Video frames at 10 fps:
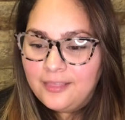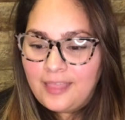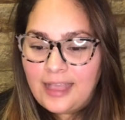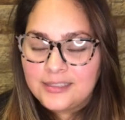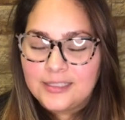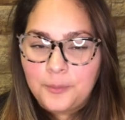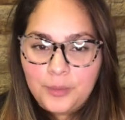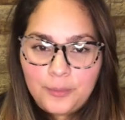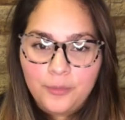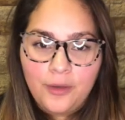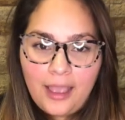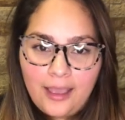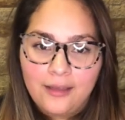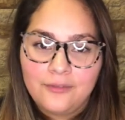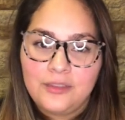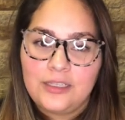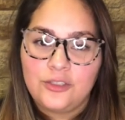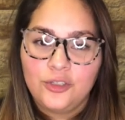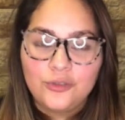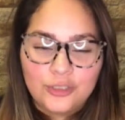that some people have
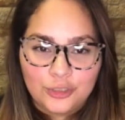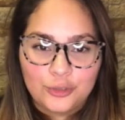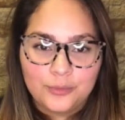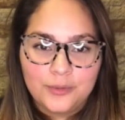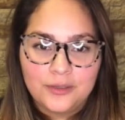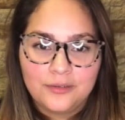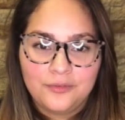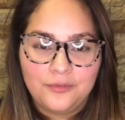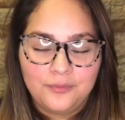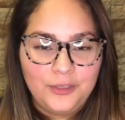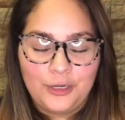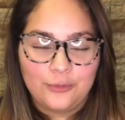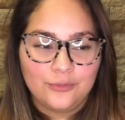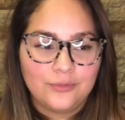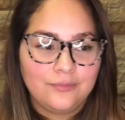these YouTube, you know,